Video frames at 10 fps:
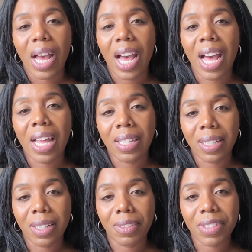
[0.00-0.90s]
I
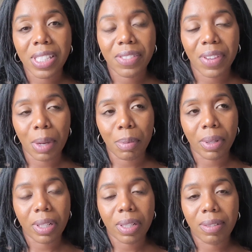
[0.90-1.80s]
love this
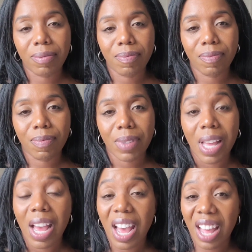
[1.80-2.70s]
fabric.
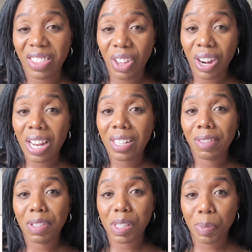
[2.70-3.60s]
I thought I
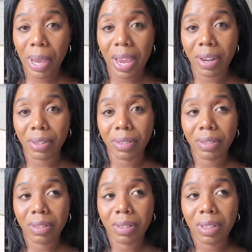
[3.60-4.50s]
loved this pattern.
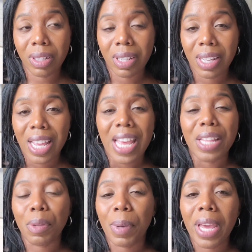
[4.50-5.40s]

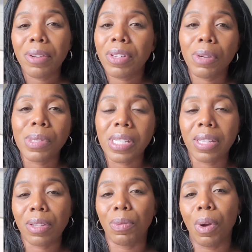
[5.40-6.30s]
The pattern there was
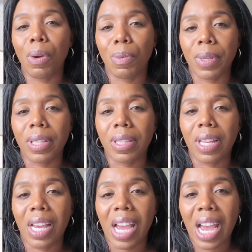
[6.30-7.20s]
nothing wrong with.
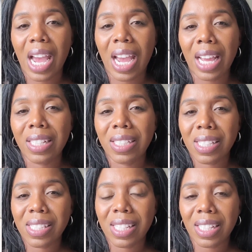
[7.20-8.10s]
I
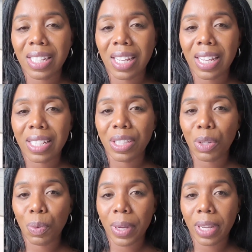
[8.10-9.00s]
just didn't like
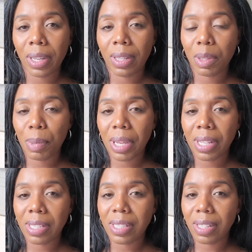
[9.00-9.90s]
the way the
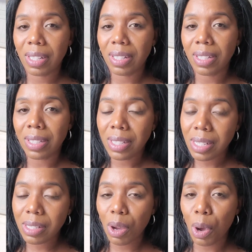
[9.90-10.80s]
pants
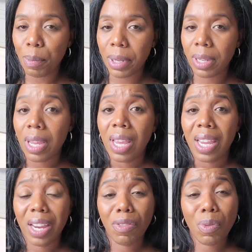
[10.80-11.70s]
looked on me.
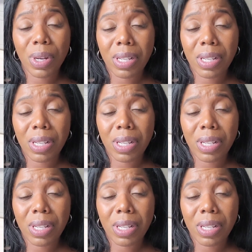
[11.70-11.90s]
Everyone